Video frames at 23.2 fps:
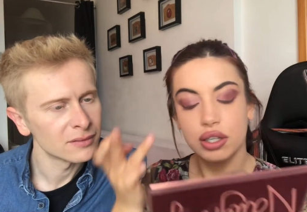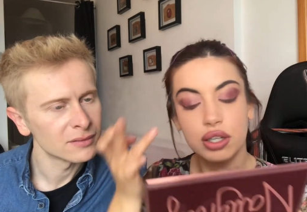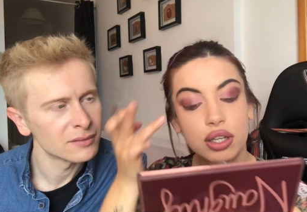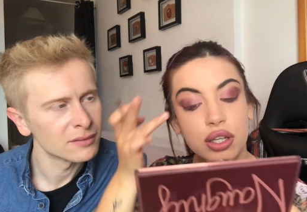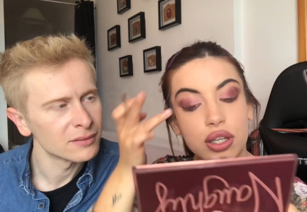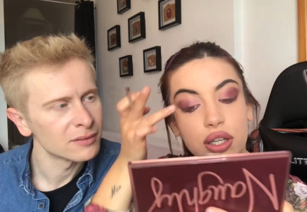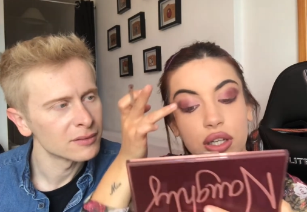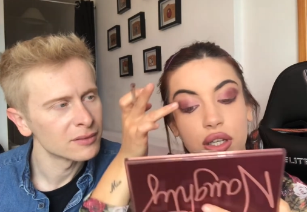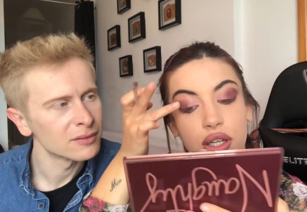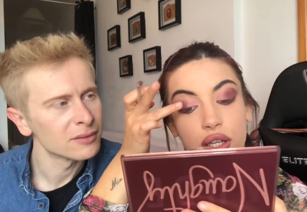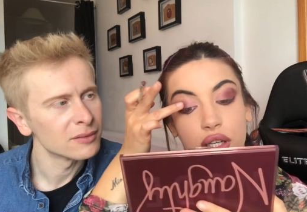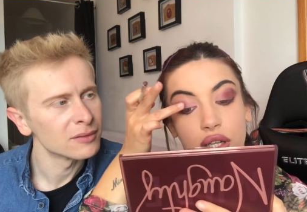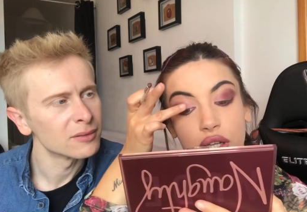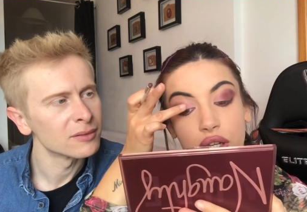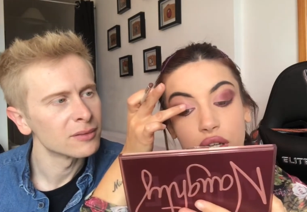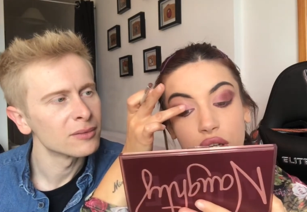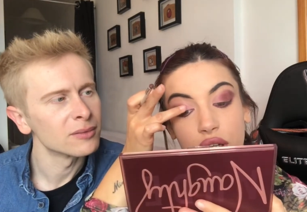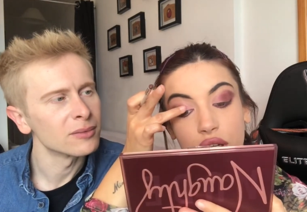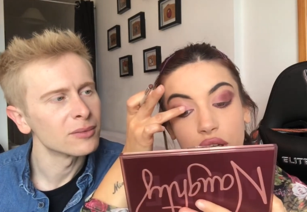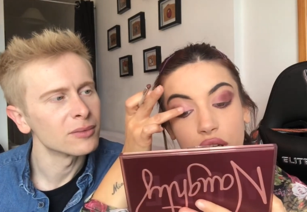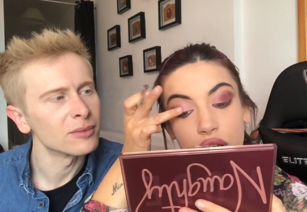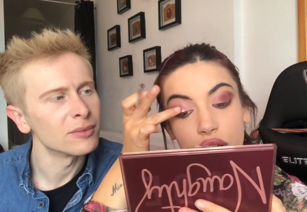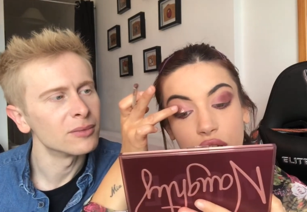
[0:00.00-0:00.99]

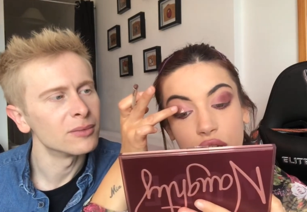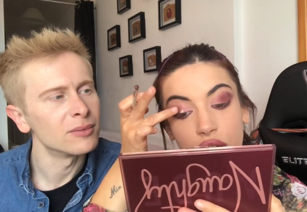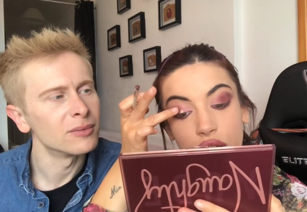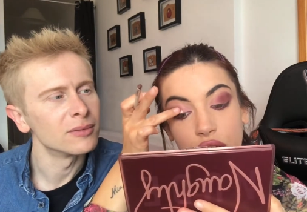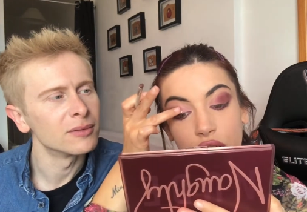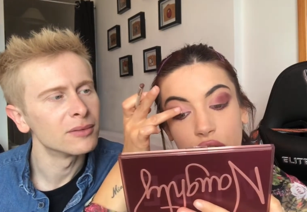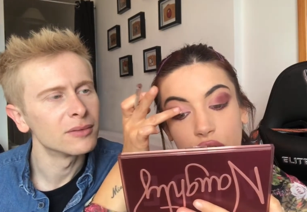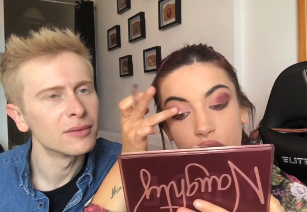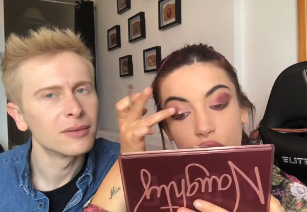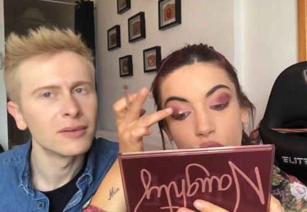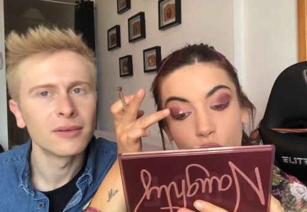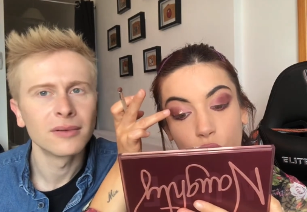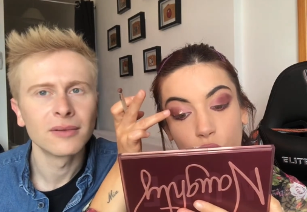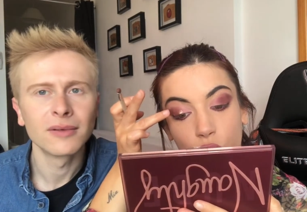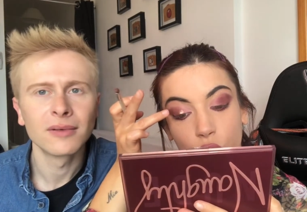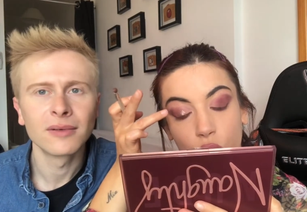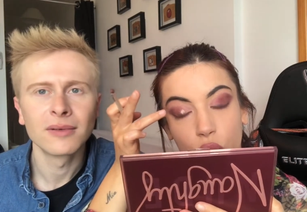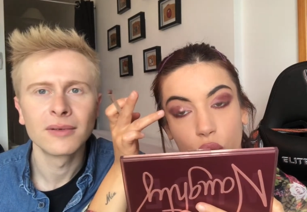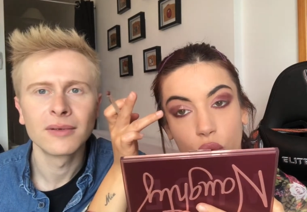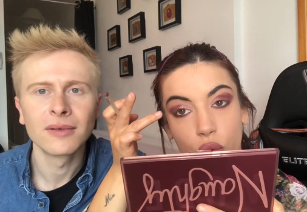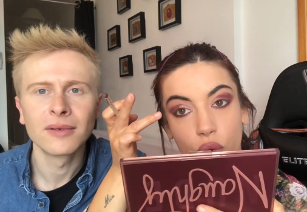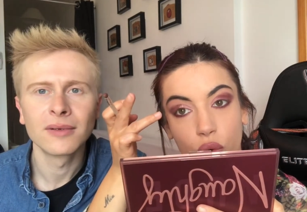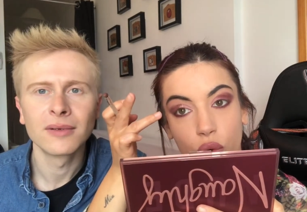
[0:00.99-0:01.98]

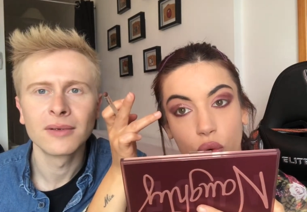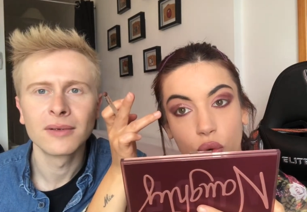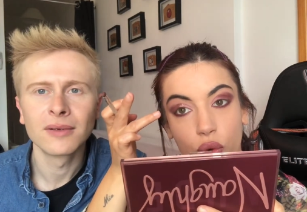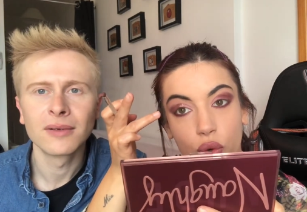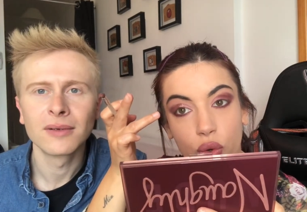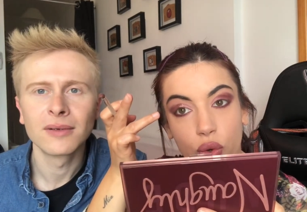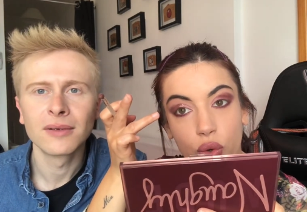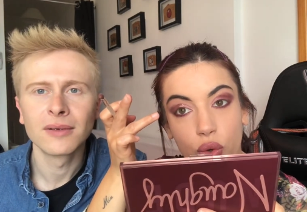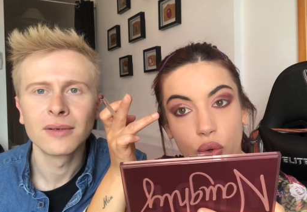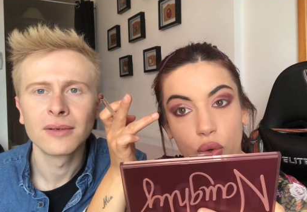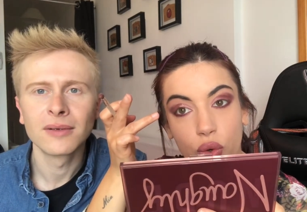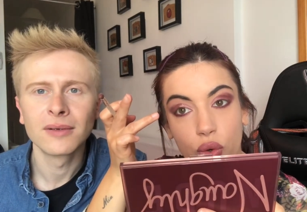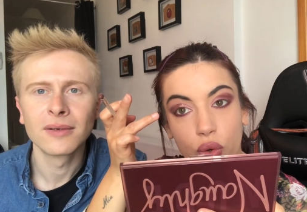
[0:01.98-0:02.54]
[no speech]